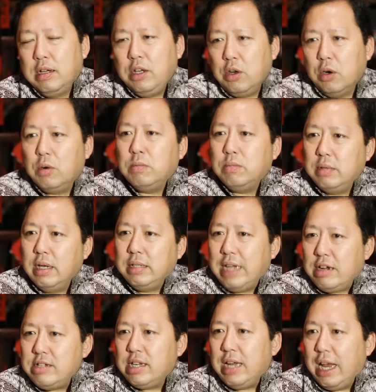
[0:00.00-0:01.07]
you know,
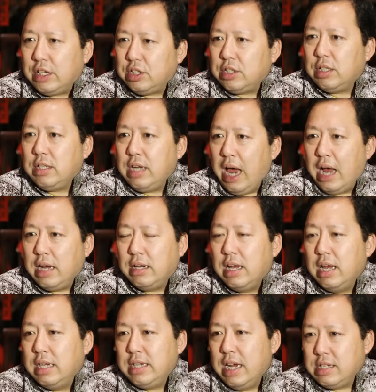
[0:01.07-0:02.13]
there's an election and
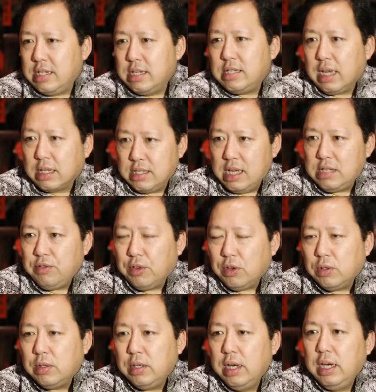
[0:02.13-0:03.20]
there's a
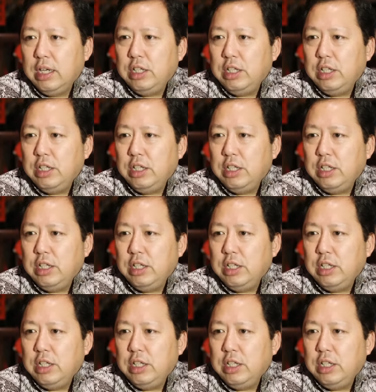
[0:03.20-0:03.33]
successful